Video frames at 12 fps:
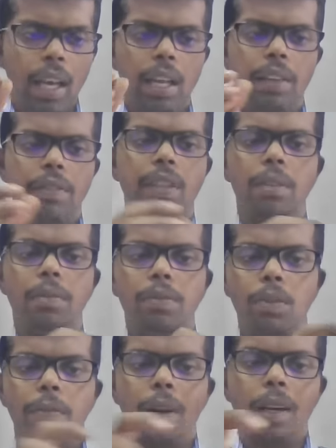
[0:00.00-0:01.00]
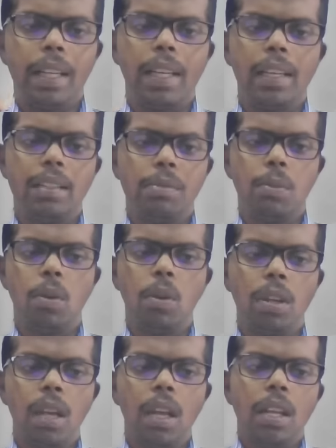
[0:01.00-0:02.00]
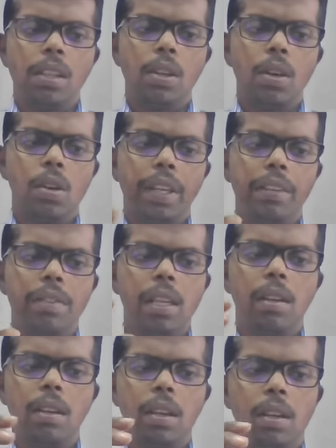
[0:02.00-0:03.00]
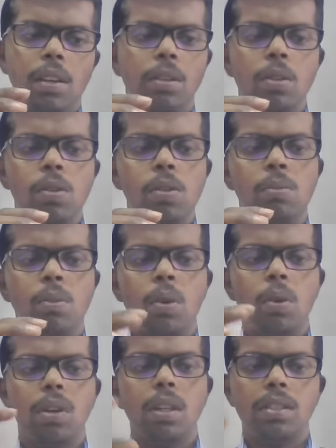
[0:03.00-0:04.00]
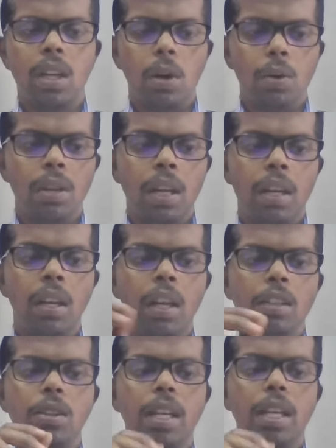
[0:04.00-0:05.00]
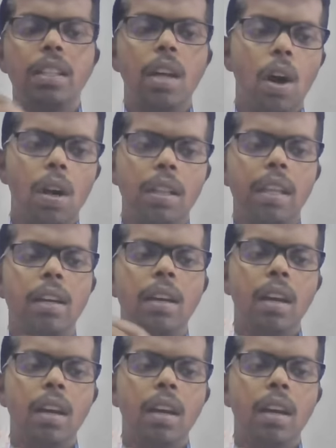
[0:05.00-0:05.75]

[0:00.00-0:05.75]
If the food particle is more, so it will do more sound, so that all the